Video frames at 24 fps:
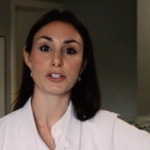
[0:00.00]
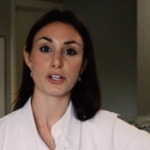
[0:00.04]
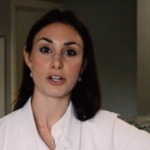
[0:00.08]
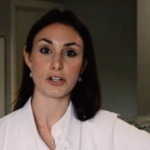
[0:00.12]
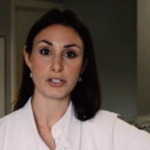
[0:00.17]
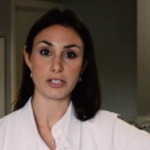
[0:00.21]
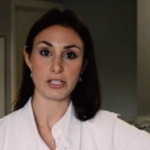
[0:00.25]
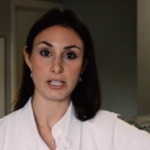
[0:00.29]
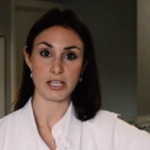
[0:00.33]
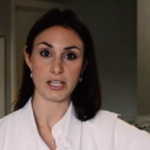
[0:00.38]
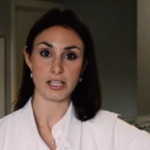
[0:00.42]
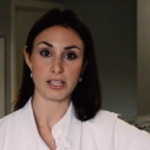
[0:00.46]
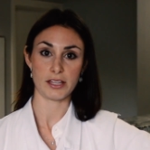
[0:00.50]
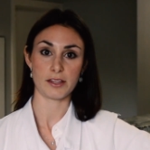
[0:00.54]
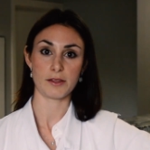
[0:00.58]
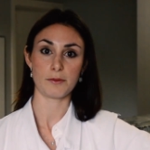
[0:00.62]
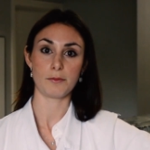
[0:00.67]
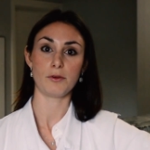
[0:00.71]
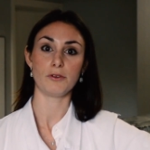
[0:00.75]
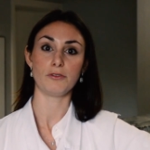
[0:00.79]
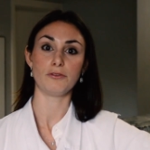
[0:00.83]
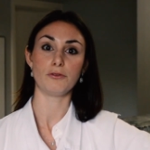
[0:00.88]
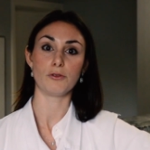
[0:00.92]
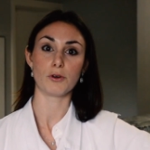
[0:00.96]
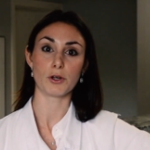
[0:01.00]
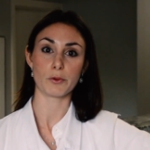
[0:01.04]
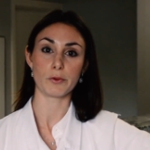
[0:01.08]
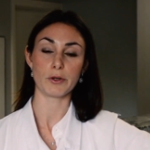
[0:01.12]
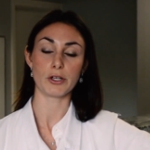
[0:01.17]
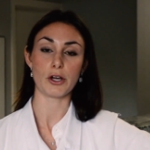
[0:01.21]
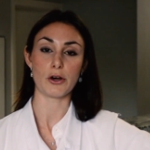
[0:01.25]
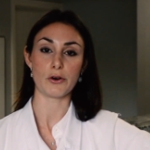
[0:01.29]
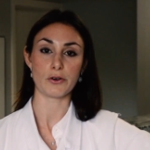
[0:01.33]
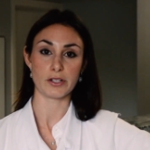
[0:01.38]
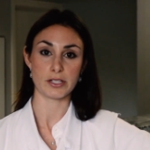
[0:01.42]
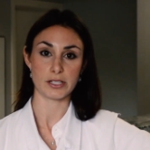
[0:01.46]
our teeth before we
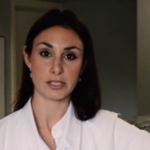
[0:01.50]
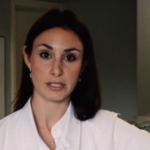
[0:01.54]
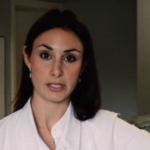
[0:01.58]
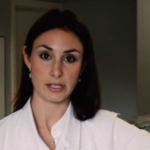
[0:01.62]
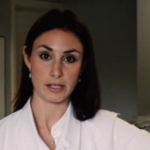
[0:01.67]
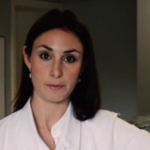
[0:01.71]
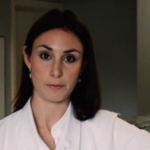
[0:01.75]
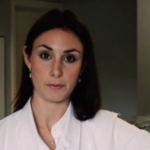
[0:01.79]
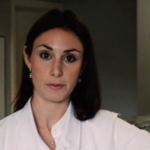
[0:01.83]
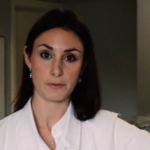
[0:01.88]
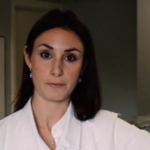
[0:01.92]
go to sleep.